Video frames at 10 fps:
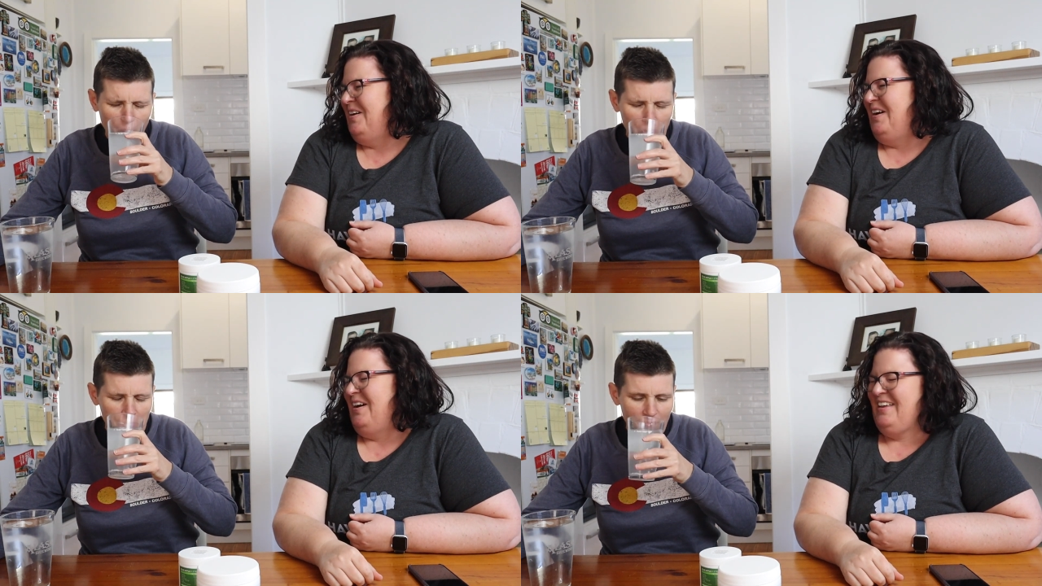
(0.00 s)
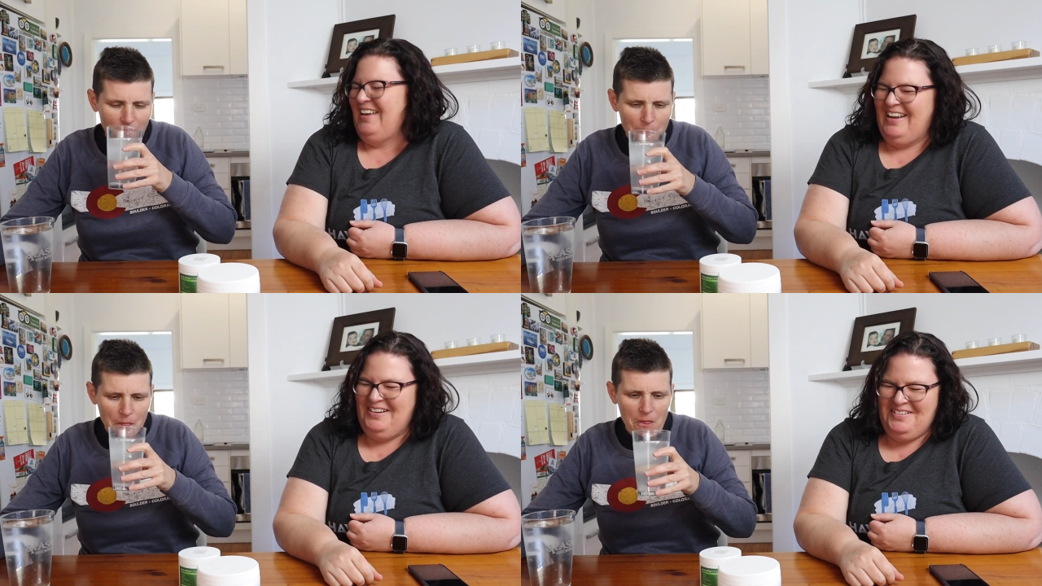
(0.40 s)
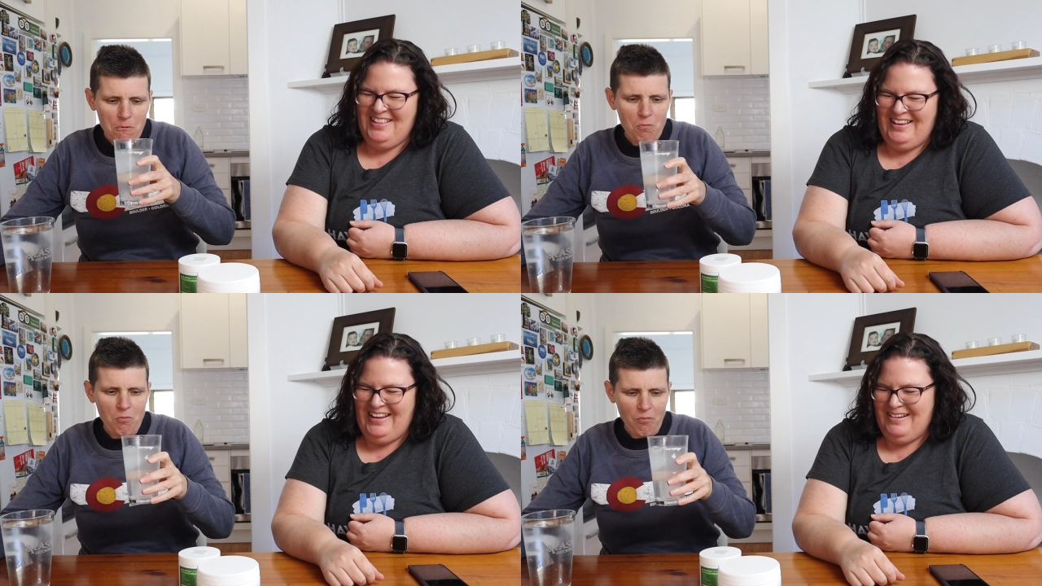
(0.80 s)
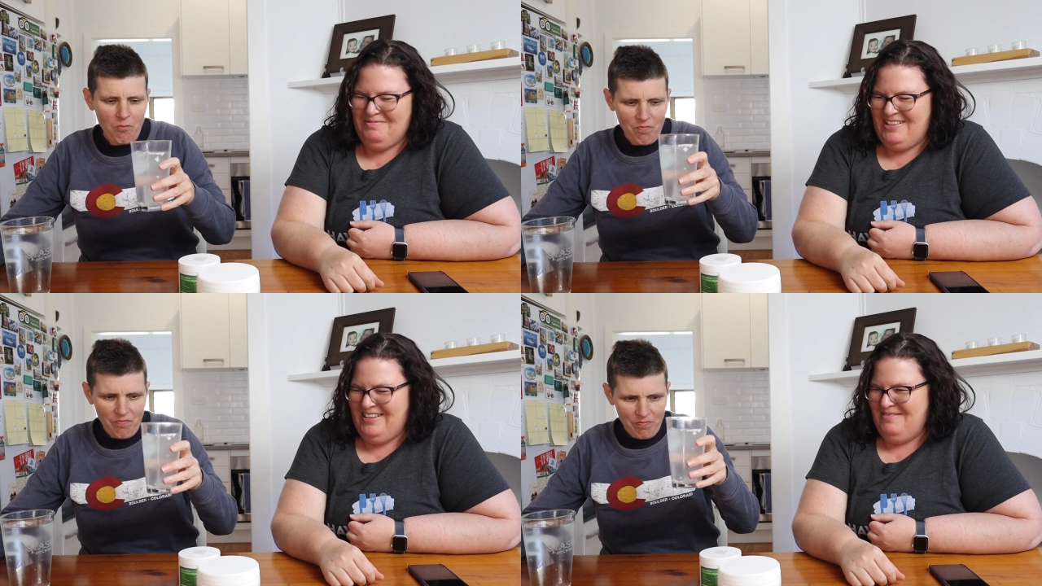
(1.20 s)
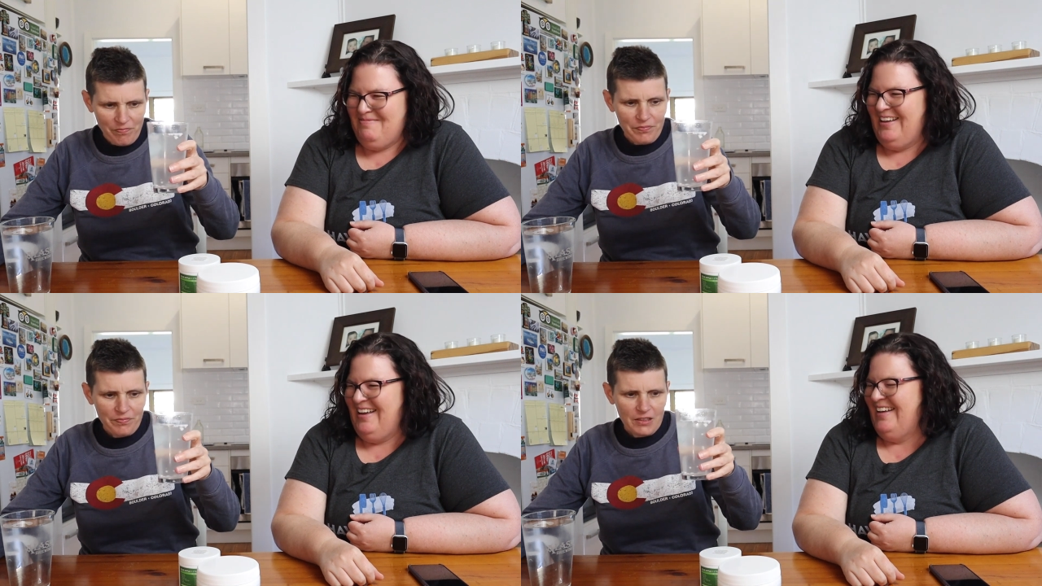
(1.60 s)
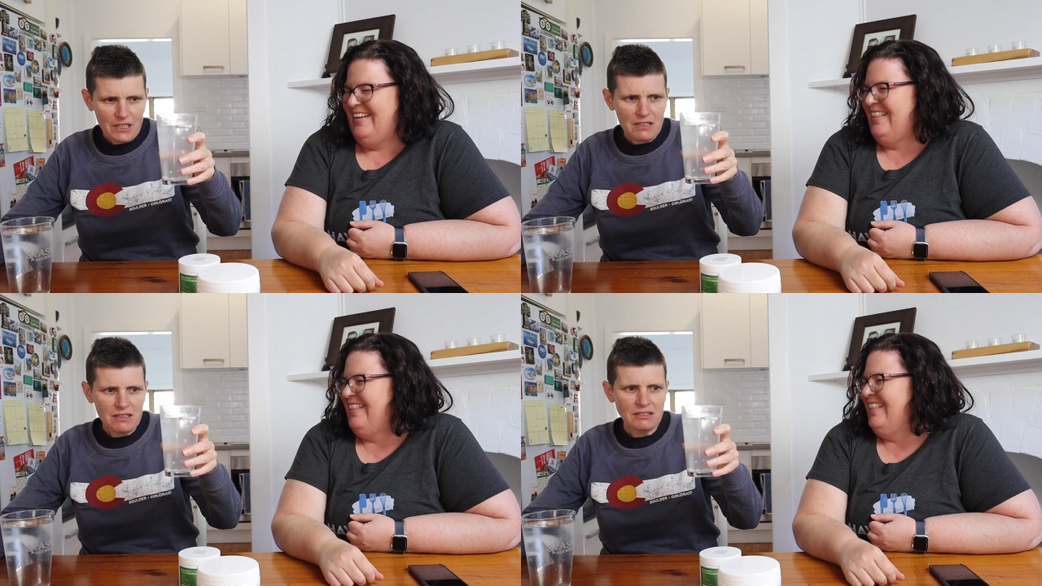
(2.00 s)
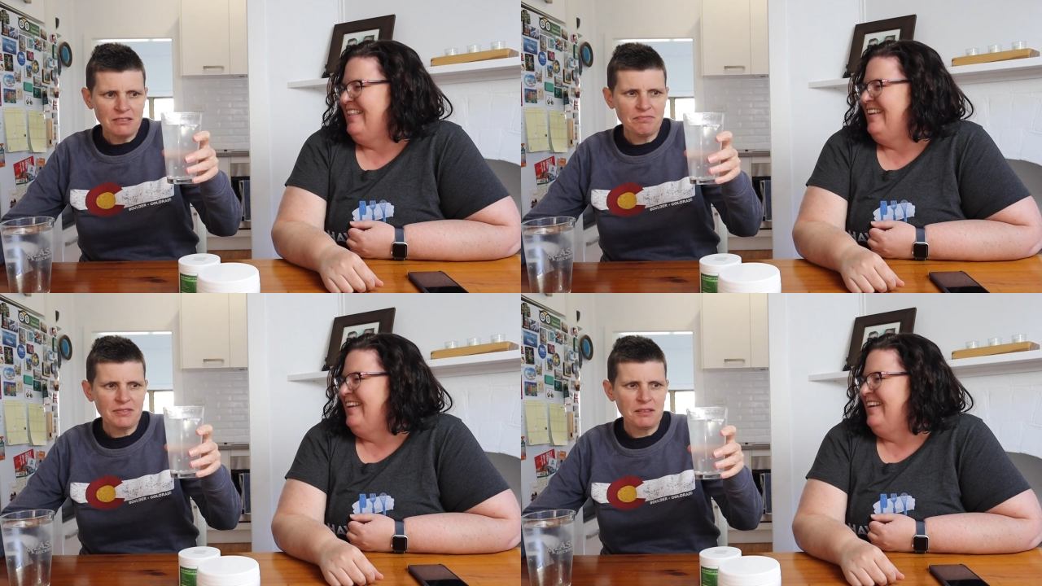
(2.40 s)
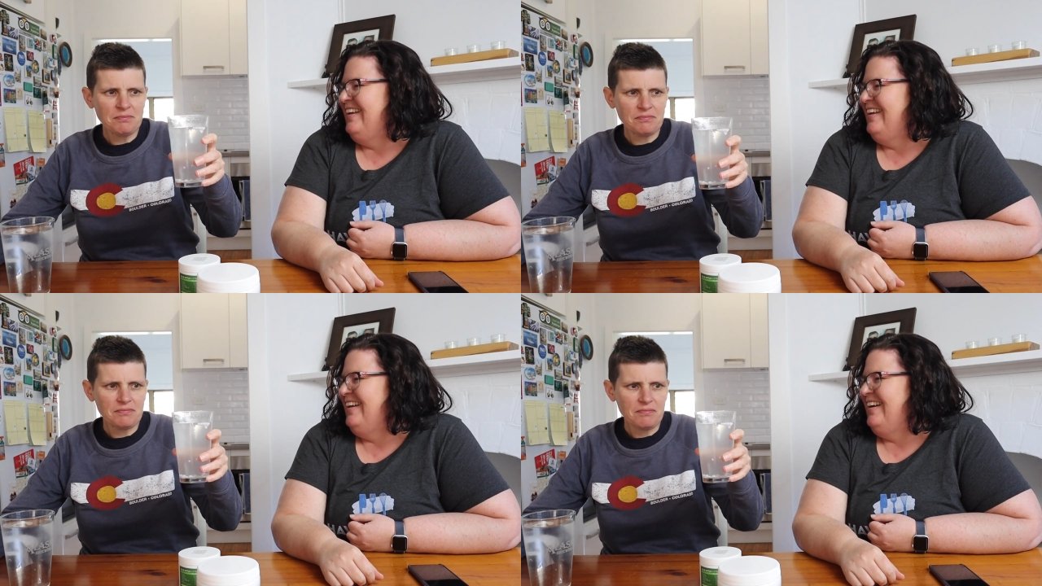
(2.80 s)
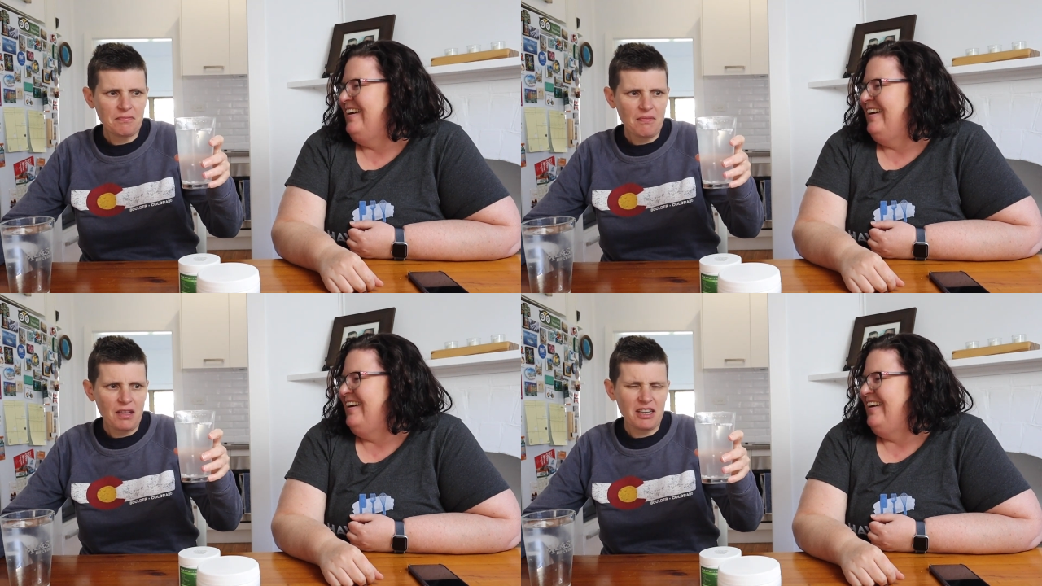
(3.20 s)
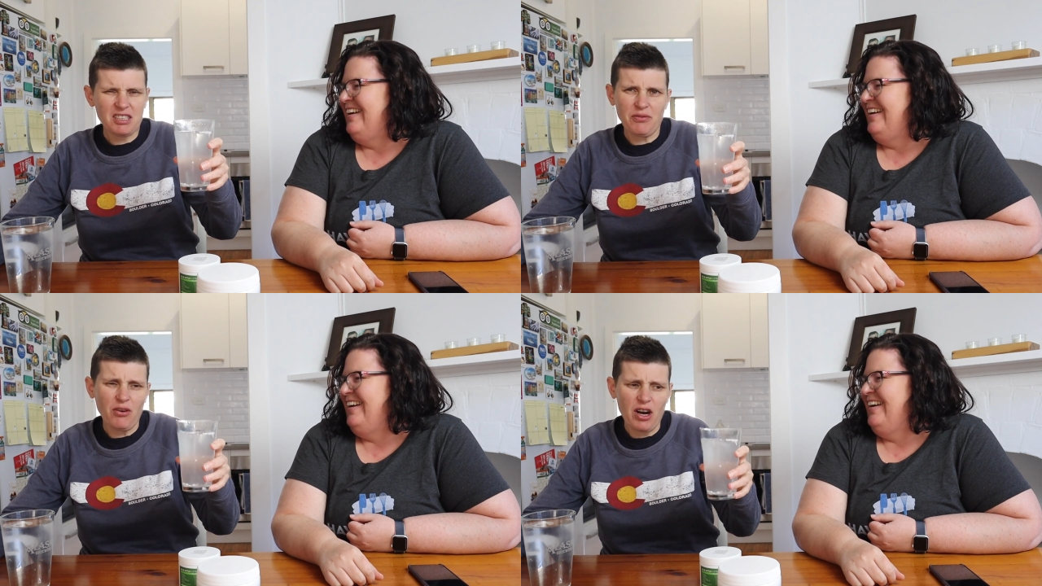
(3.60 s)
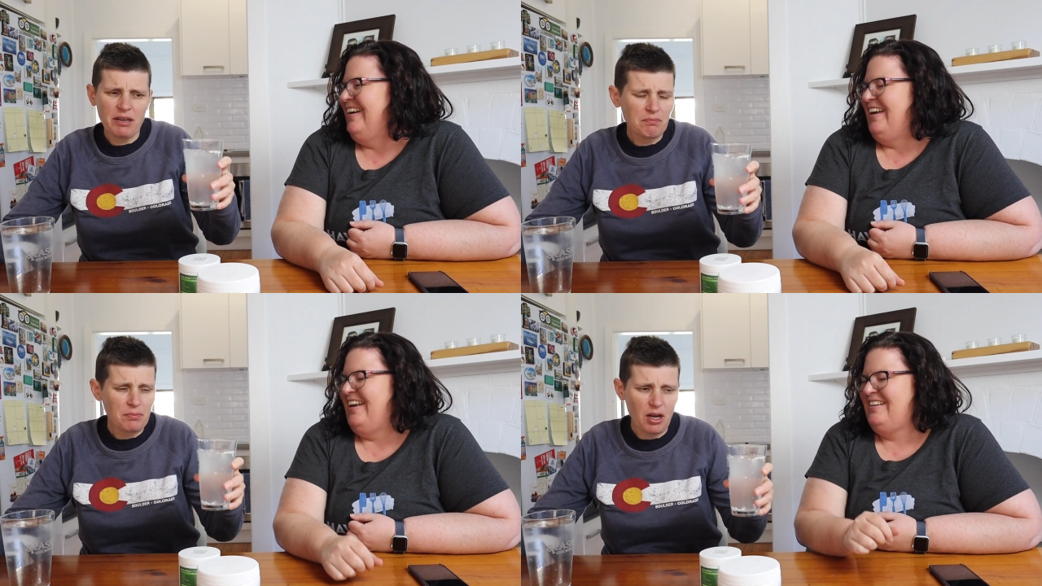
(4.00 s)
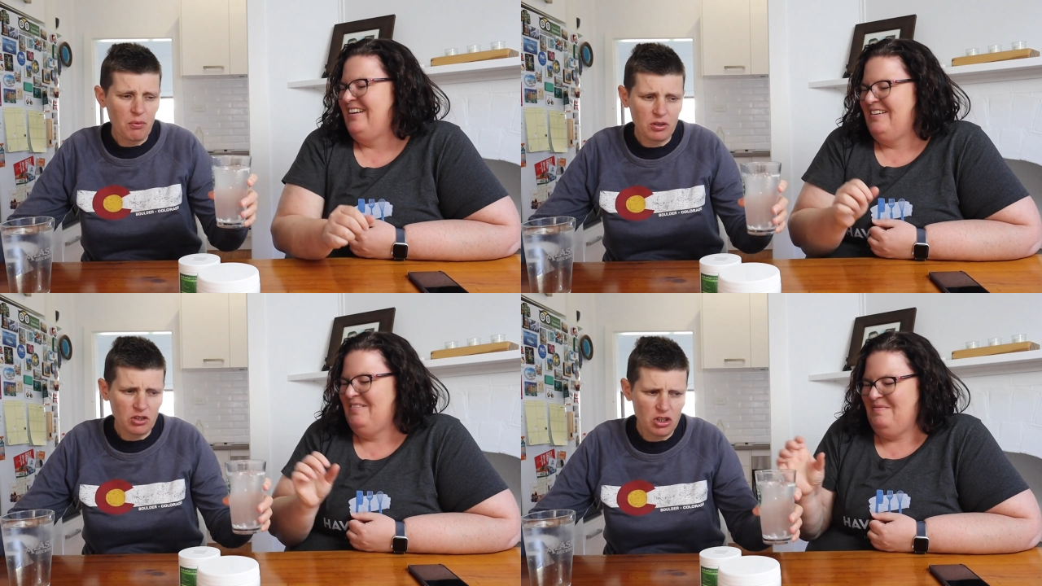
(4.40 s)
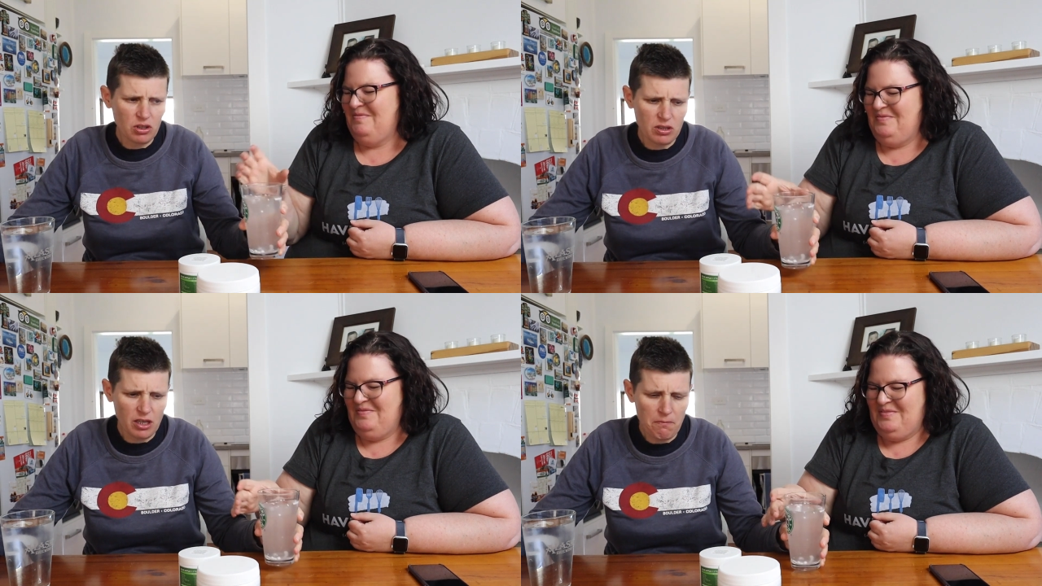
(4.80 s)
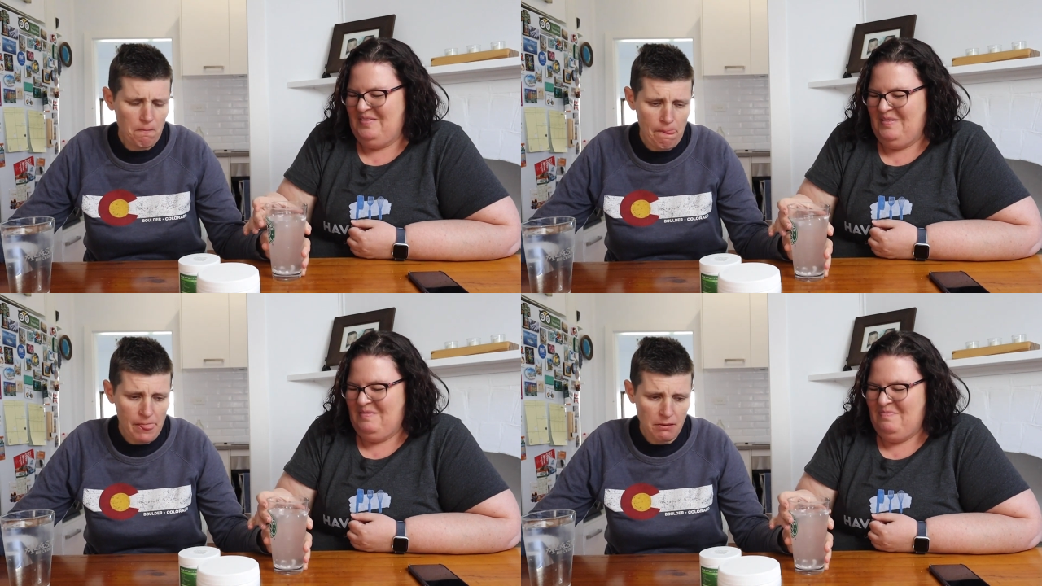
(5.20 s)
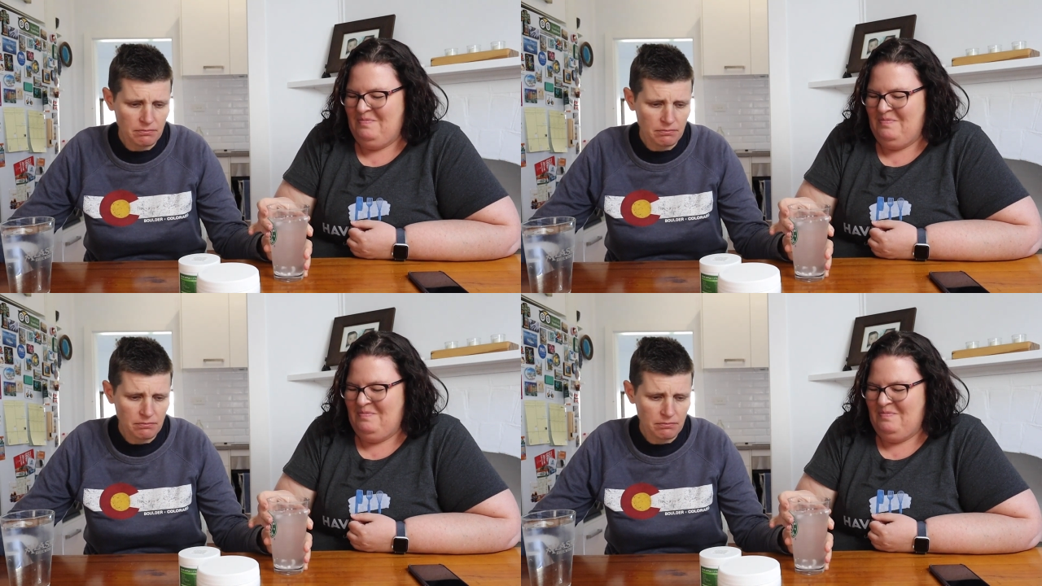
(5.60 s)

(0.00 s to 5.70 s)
Speaker 1: oh, you're getting all the lumps in your mouth.
Speaker 2: It's fine, but it I wouldn't choose it.